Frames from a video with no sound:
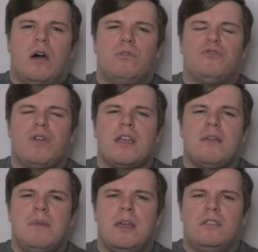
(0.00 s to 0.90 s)
I would
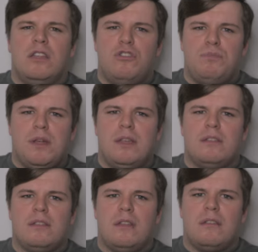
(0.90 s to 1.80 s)
recommend that you play
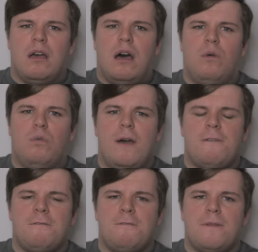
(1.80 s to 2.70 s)
this guitar
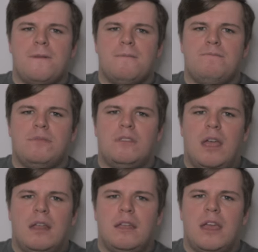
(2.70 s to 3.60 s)
with
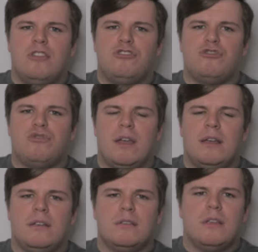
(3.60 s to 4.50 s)
ten gauge
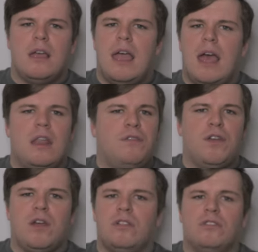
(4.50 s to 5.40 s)
strings.
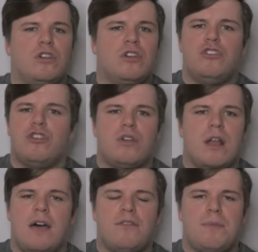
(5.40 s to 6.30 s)
Anything under, you're going
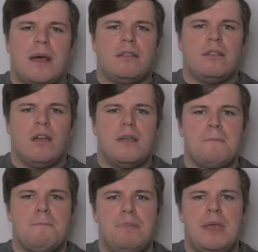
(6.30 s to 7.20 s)
to have a bad
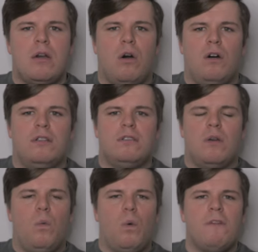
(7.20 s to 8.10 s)
time, because
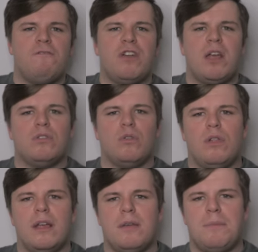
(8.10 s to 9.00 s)
one thing I don't
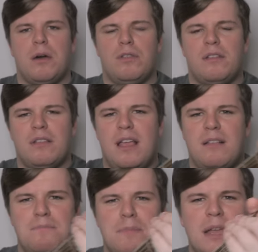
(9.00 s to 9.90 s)
like about this
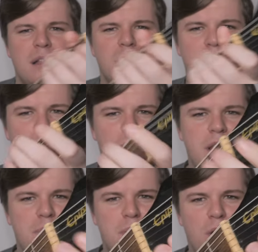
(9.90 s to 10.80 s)
is mainly the
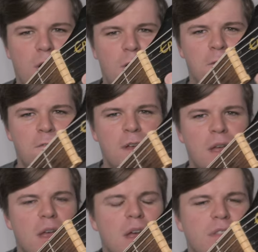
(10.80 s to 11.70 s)
placement of
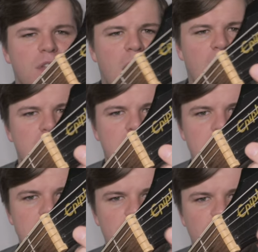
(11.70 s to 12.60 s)
the high
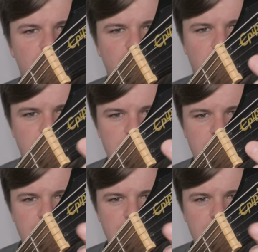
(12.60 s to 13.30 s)
E string.